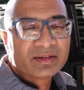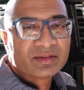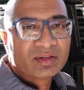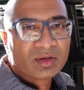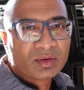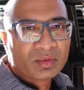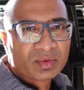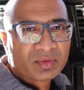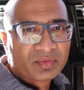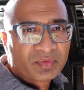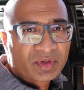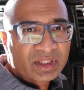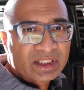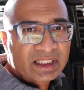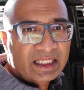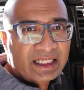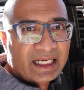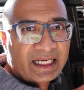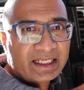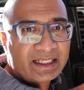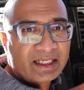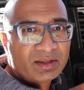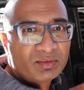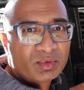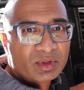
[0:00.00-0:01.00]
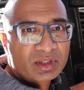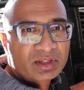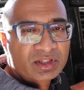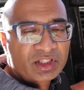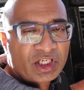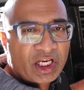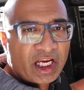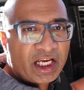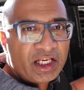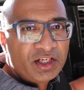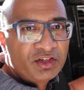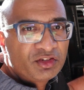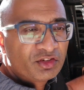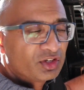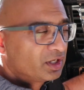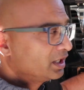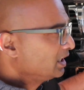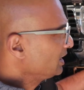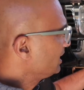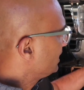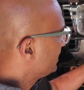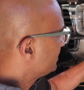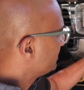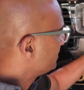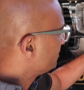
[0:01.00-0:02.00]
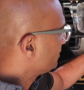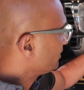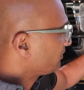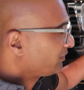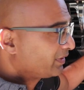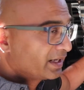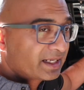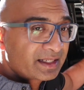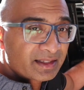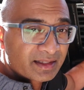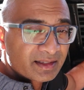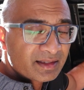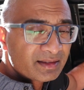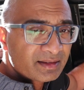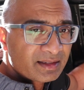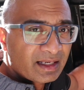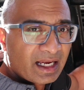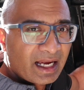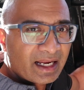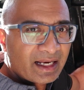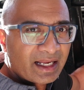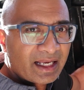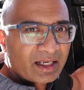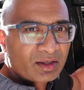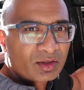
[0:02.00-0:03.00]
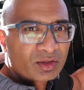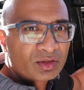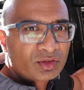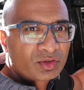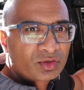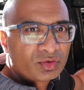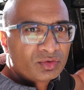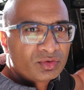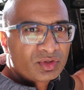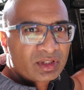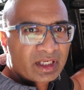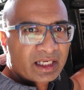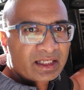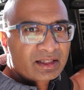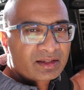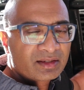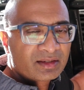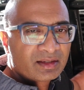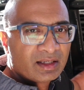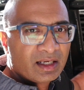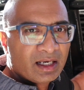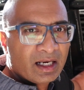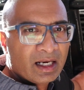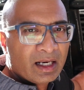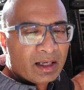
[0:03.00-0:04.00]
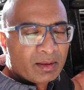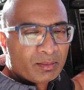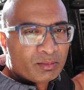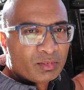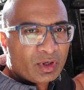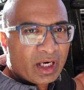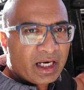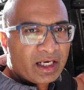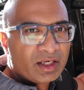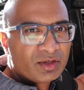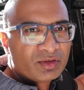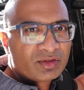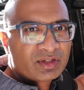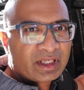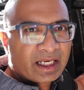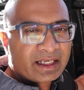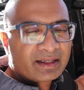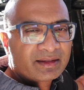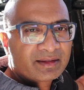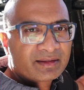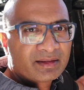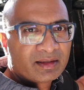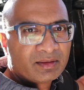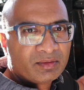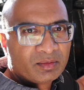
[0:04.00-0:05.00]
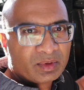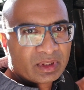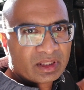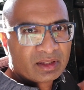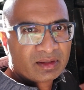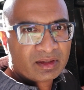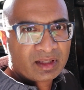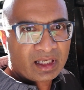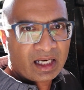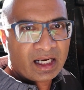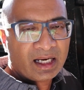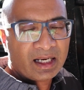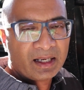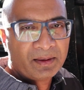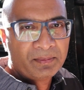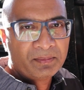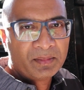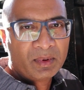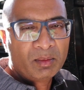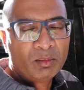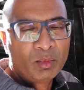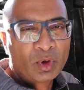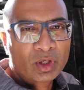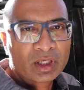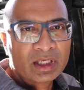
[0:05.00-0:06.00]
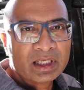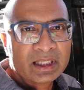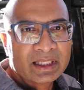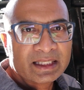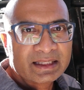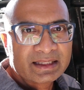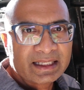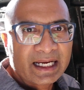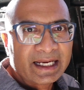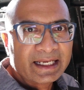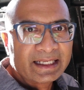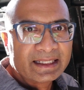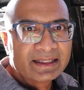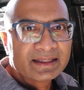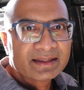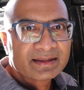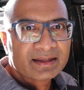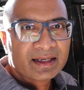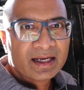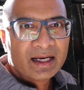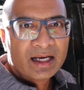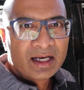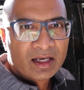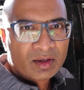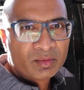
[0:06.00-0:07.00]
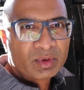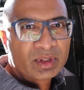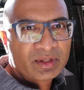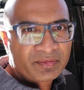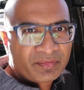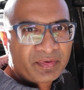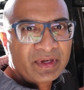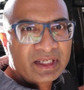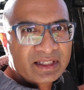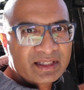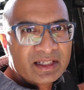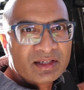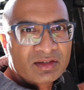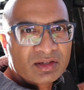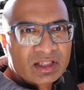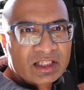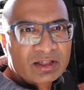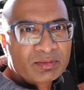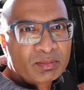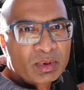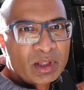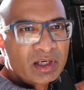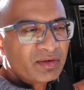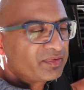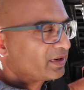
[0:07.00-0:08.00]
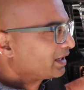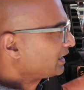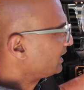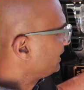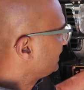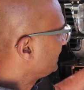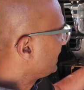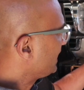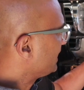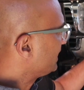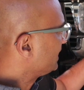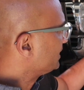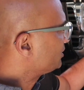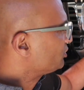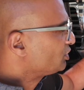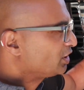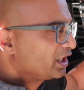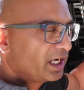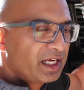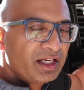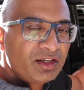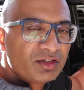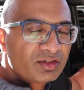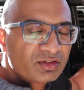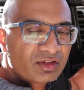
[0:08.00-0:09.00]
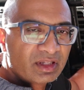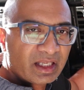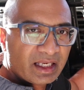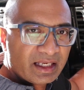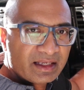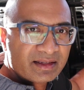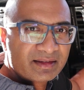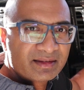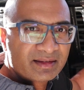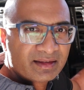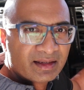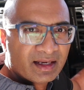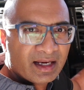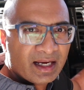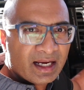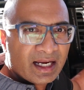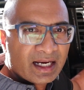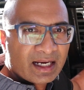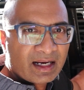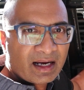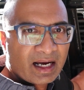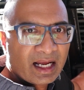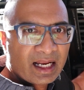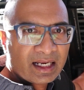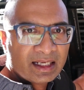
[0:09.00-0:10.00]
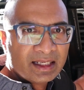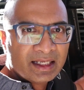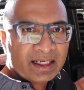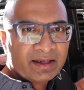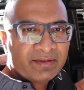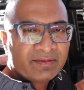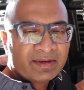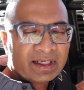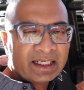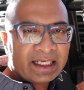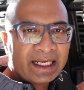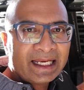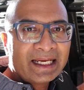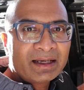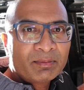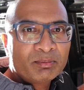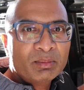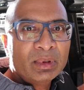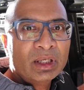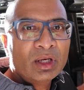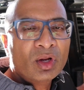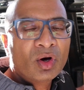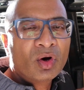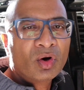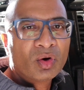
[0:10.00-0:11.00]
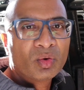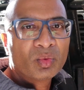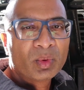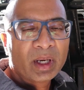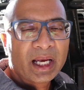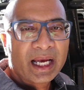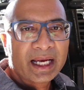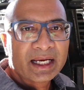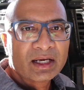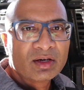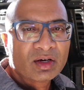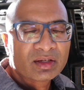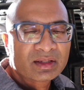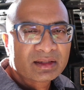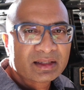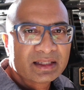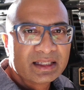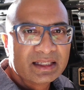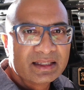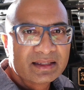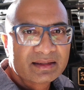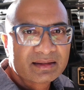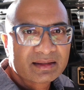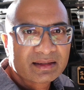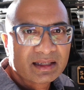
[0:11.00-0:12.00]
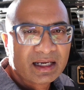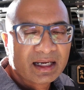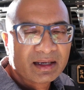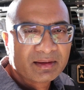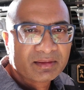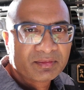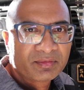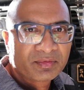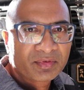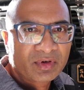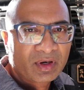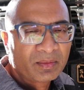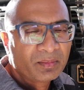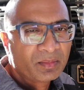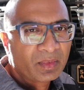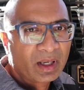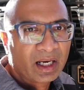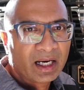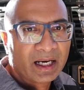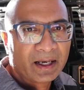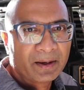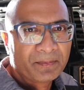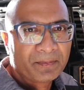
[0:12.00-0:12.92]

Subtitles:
So first thing I did was change the reflectors, and I got brand new sets with modern designs, which fits into this perfectly, and I changed these. Now, I'll leave a link below where I got these from.